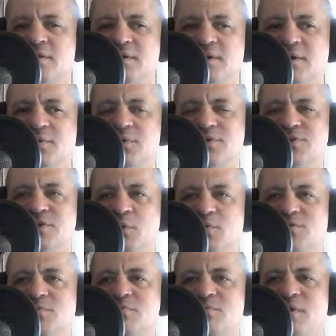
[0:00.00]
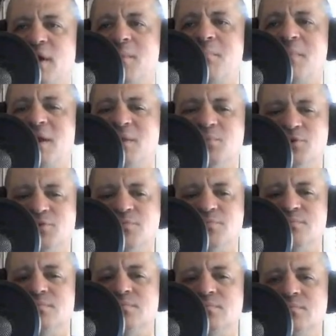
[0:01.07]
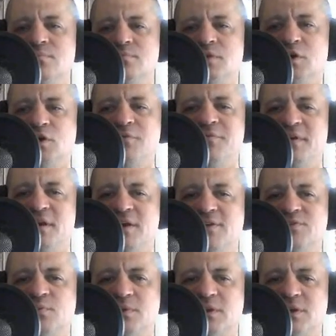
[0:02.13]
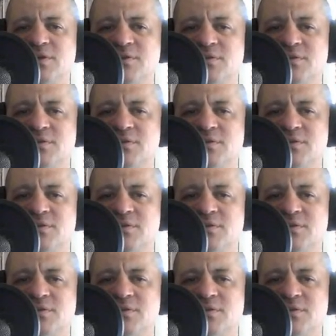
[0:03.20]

there was very minimal goofiness with